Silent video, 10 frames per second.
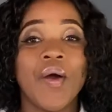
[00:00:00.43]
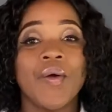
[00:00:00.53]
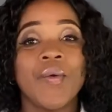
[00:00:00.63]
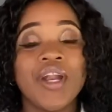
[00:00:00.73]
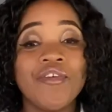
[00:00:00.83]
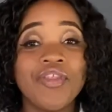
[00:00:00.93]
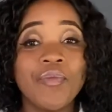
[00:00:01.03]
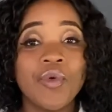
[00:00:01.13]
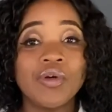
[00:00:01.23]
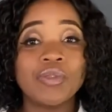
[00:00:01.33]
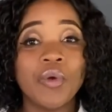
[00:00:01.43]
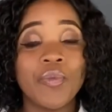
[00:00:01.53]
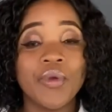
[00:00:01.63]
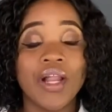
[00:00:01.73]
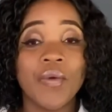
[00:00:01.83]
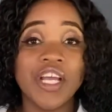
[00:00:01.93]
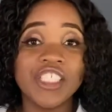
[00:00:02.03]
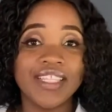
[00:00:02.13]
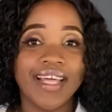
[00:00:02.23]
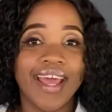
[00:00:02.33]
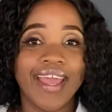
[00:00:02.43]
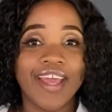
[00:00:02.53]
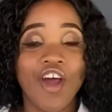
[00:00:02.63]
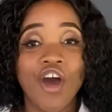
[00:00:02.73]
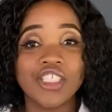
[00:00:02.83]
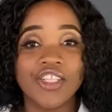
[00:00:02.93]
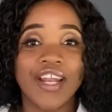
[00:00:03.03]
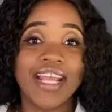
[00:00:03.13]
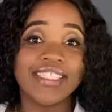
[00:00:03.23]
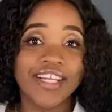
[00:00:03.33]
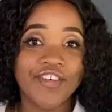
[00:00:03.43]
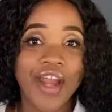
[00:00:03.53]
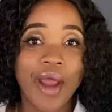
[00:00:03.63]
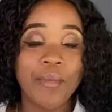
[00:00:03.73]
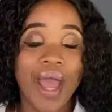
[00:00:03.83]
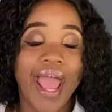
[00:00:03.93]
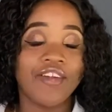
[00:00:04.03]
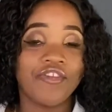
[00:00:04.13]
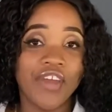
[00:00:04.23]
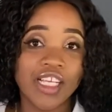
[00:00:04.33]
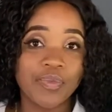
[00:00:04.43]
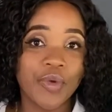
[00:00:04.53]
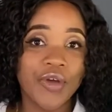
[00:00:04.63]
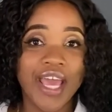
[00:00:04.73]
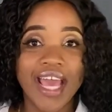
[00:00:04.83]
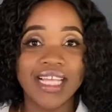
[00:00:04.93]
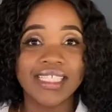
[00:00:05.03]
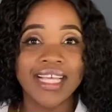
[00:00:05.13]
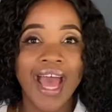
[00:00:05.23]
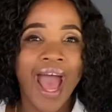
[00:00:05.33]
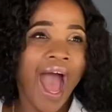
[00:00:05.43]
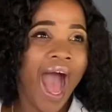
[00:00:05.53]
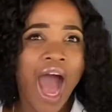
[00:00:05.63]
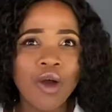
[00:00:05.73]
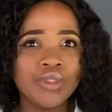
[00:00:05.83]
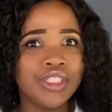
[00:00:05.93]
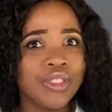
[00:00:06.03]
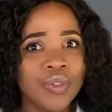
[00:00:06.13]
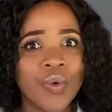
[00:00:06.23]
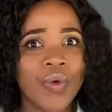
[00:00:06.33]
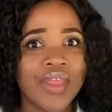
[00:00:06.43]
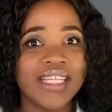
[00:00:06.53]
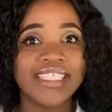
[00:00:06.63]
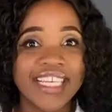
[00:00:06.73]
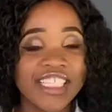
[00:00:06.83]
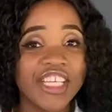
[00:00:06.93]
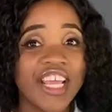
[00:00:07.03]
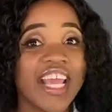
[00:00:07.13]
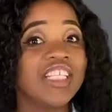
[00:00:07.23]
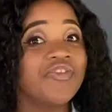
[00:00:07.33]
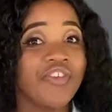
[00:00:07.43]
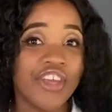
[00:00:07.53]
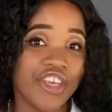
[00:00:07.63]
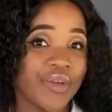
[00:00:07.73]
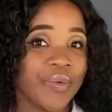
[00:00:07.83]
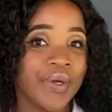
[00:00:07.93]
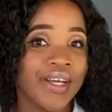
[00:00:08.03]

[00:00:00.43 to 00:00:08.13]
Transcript: One of the most popular questions that I get asked on Instagram and Facebook is, how do you know that teaching is for you?